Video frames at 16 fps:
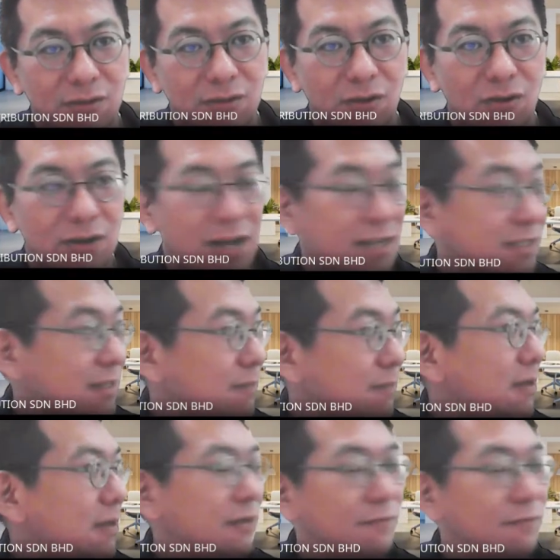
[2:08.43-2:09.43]
your
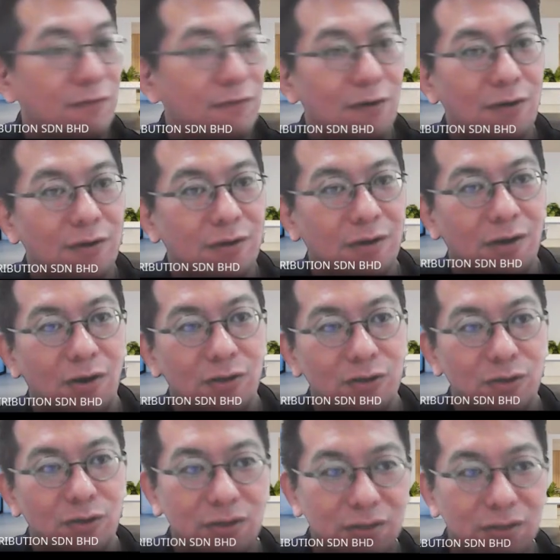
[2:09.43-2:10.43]
customer info,
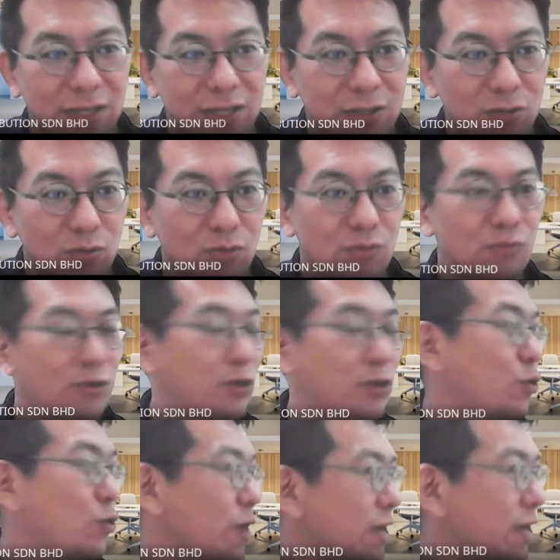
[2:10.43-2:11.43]
or you need to
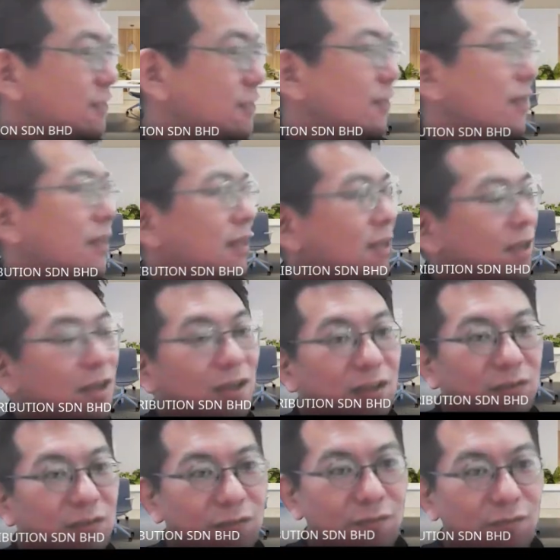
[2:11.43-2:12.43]
request
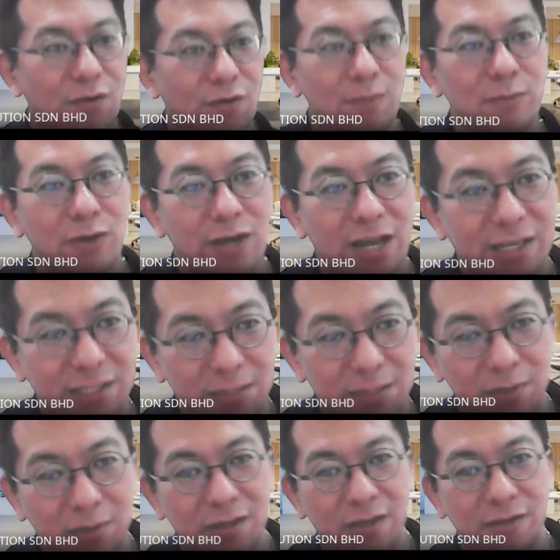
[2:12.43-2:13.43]
from your
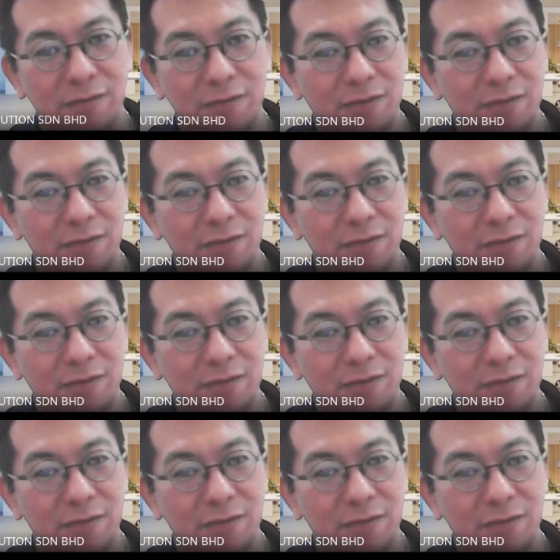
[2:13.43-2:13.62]
customer.